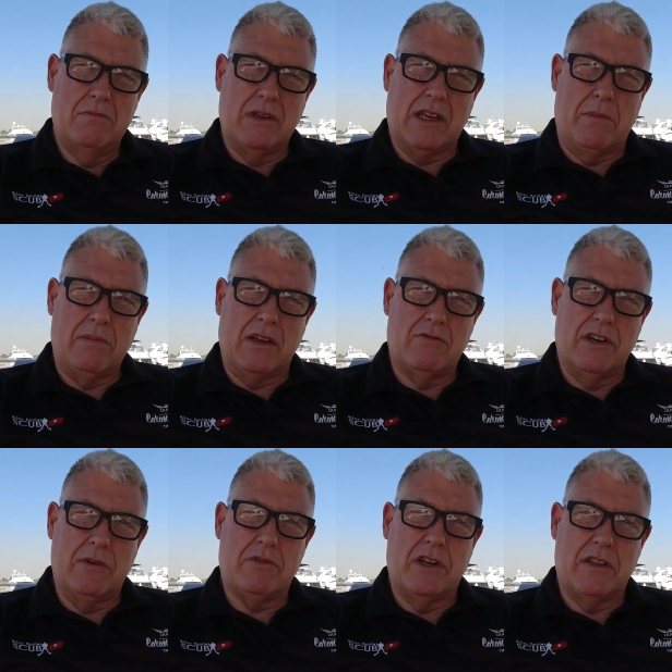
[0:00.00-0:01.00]
becoming a
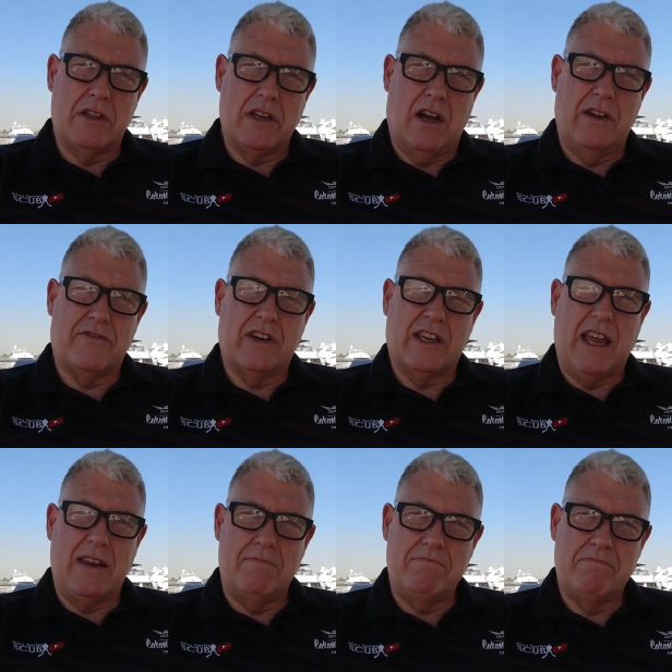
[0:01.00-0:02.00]
rebreather diver
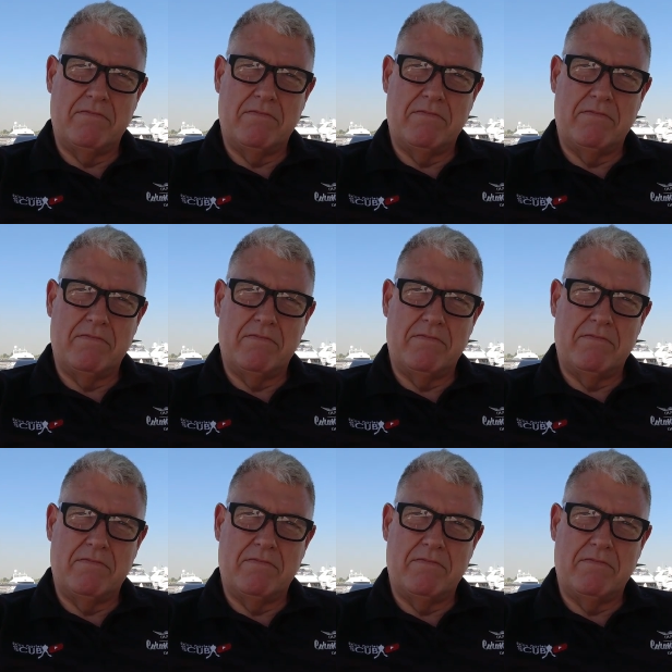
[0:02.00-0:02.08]
again.